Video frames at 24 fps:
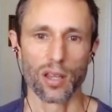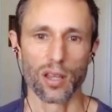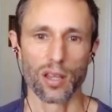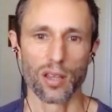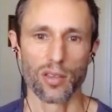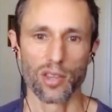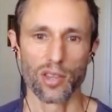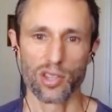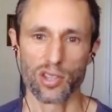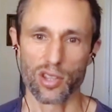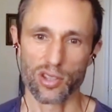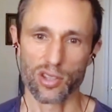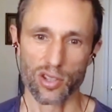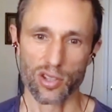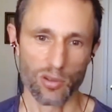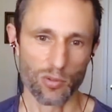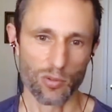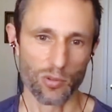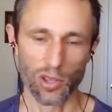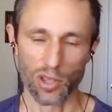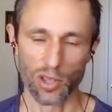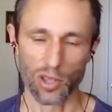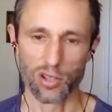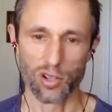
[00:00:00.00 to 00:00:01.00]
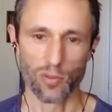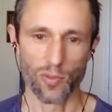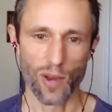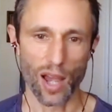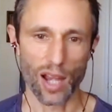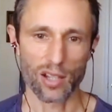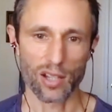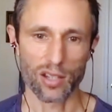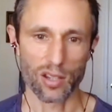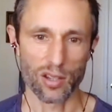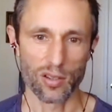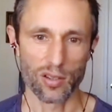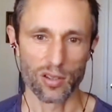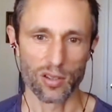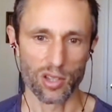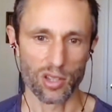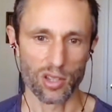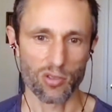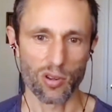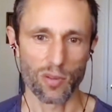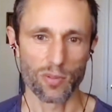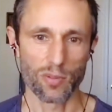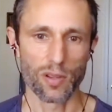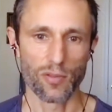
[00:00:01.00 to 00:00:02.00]
this isn't really a direct
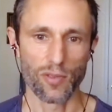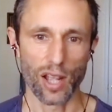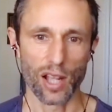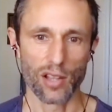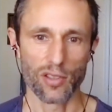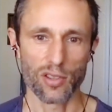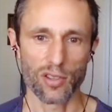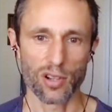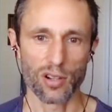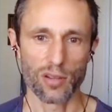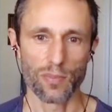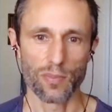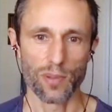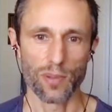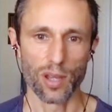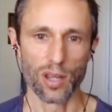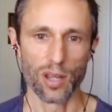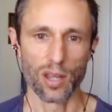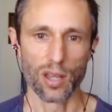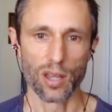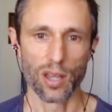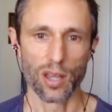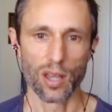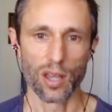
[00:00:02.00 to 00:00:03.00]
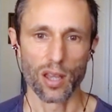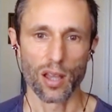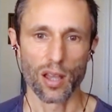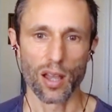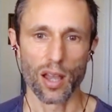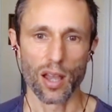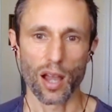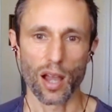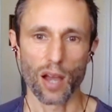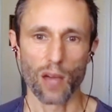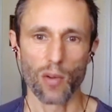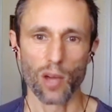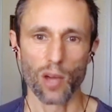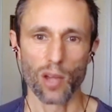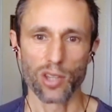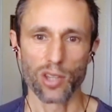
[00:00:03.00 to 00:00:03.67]
descriptive answer, but I want